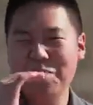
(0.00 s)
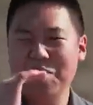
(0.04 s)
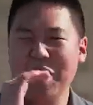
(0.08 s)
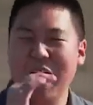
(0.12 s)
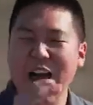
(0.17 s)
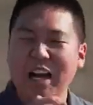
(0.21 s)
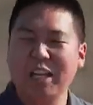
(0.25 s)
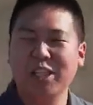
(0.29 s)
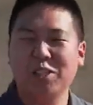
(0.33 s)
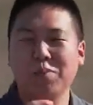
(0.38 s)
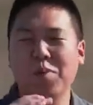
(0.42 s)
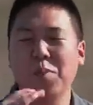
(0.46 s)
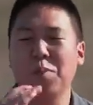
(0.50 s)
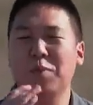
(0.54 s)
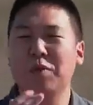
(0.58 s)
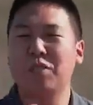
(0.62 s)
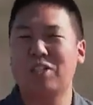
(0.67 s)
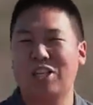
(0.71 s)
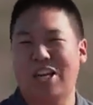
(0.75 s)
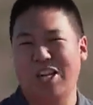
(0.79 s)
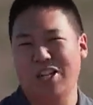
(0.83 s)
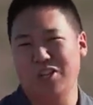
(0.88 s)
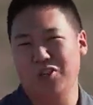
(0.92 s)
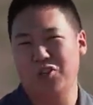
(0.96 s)
maximum
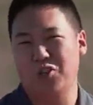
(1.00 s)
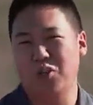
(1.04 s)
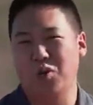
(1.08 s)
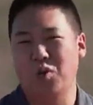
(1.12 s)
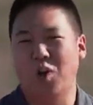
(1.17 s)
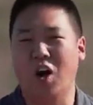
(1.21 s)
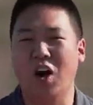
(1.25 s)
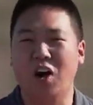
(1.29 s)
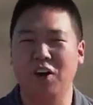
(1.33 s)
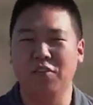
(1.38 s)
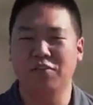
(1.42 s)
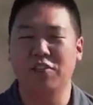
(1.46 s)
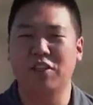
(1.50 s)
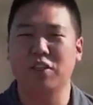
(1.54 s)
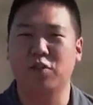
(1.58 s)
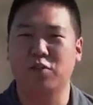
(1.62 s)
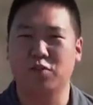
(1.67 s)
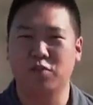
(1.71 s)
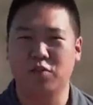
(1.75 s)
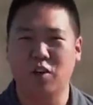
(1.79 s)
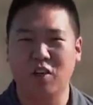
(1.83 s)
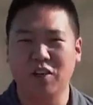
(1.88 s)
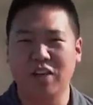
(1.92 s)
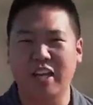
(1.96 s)
potential of
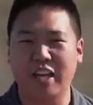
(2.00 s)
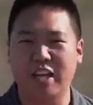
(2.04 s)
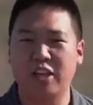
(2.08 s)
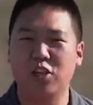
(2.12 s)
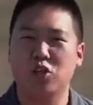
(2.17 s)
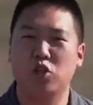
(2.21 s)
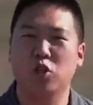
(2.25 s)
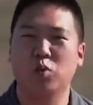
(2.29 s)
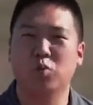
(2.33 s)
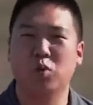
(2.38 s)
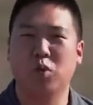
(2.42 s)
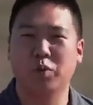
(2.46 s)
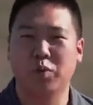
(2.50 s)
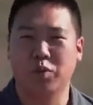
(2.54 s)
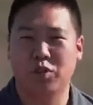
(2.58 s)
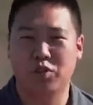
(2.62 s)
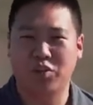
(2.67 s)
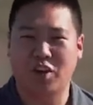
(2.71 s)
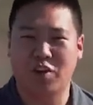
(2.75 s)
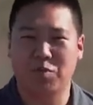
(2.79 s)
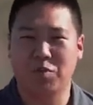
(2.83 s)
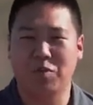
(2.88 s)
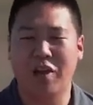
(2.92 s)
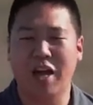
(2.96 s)
the front engine
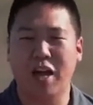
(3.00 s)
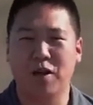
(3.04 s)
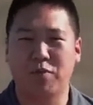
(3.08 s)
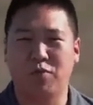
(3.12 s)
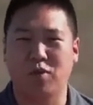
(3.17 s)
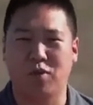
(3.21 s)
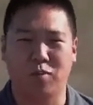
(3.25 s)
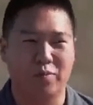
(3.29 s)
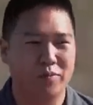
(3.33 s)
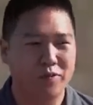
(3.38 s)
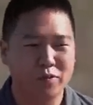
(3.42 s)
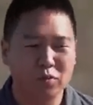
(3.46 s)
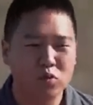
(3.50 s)
rear-wheel drive platform.